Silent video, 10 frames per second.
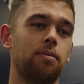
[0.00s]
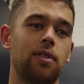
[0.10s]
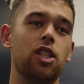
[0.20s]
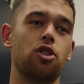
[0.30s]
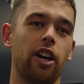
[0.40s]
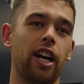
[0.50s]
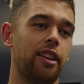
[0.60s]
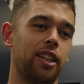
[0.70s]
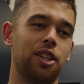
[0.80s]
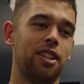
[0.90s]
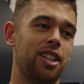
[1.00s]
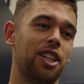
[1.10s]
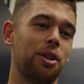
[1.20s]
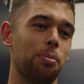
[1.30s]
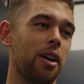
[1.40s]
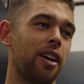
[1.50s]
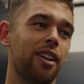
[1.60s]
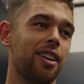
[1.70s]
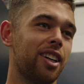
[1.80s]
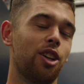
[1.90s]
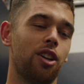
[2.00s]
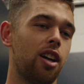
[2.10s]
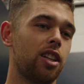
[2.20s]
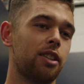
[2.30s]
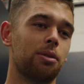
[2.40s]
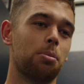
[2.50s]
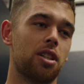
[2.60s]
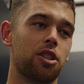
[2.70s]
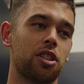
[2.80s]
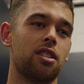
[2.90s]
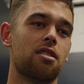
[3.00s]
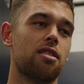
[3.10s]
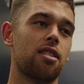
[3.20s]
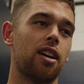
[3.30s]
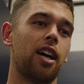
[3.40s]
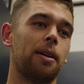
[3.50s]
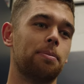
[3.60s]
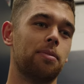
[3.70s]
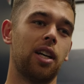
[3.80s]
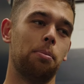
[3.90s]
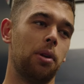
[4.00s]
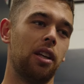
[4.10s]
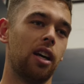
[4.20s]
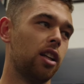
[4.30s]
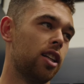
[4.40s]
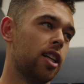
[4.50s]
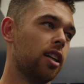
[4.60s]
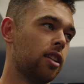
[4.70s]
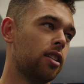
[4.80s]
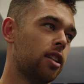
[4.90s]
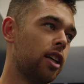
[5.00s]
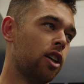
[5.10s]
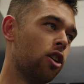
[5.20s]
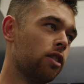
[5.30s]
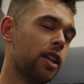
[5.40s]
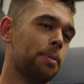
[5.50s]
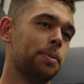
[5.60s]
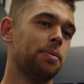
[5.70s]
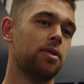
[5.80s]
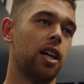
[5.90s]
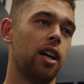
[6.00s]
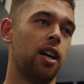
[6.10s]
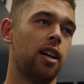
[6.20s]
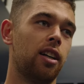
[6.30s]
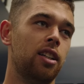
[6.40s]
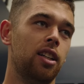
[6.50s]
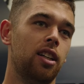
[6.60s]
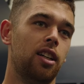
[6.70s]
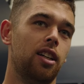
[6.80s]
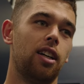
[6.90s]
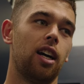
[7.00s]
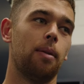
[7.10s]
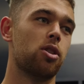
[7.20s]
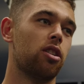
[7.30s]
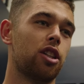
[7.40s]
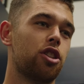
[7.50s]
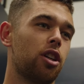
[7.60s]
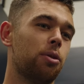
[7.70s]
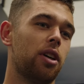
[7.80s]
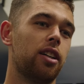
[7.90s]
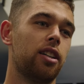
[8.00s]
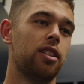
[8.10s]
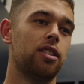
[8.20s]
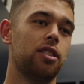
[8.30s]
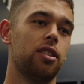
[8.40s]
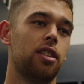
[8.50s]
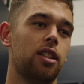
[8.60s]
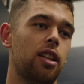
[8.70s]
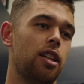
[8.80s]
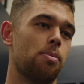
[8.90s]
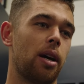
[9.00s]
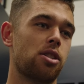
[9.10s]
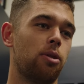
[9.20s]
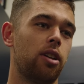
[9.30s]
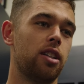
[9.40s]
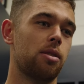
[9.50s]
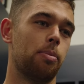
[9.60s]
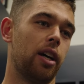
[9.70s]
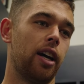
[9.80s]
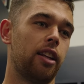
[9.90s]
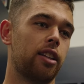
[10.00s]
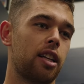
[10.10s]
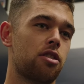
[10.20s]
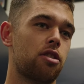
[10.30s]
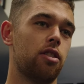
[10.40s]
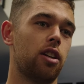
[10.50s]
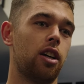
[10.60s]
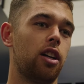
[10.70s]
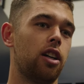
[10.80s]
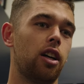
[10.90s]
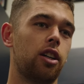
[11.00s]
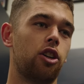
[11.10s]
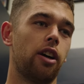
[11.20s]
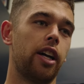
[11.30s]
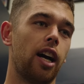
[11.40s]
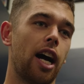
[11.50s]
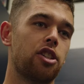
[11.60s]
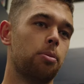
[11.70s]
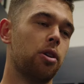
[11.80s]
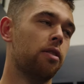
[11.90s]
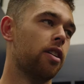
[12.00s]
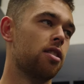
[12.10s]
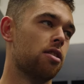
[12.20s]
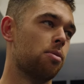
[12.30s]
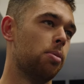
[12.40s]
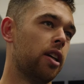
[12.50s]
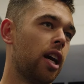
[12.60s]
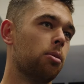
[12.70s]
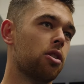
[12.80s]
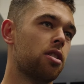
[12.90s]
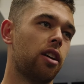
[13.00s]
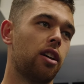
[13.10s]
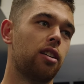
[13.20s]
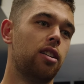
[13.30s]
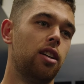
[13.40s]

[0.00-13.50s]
He's great. I think he can play a lot of different positions and be elite in all of them. I'm still not sure what his best one is, but I think that's a great attribute of his, is being able to